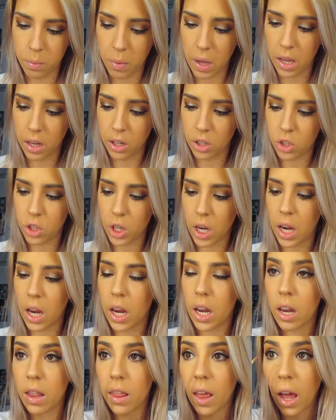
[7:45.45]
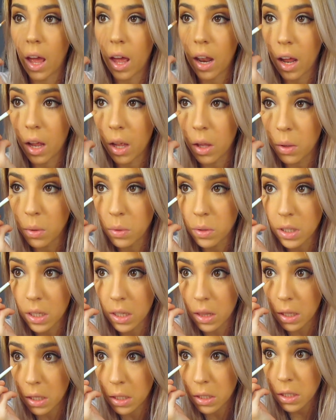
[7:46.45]
pink shade that I used
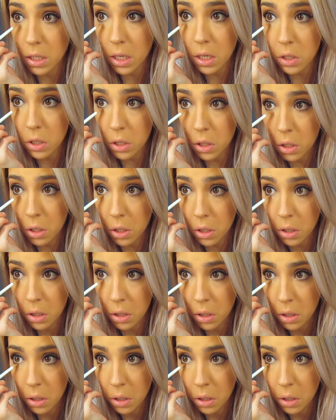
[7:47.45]
in the center,